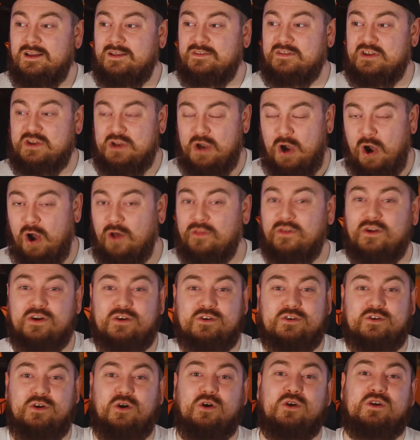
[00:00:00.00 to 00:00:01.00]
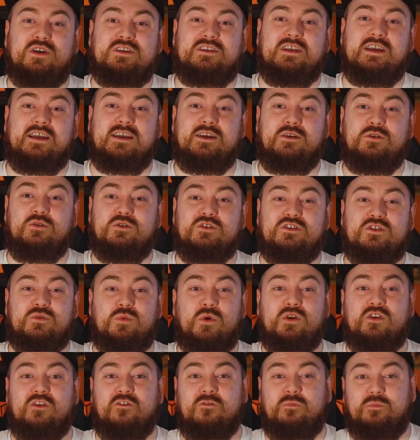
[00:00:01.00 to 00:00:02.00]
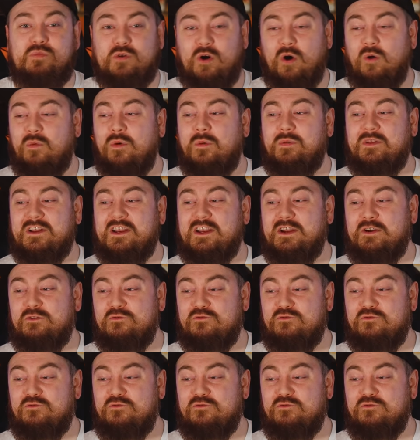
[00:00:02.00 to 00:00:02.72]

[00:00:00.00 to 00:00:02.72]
the other crocodiles would have probably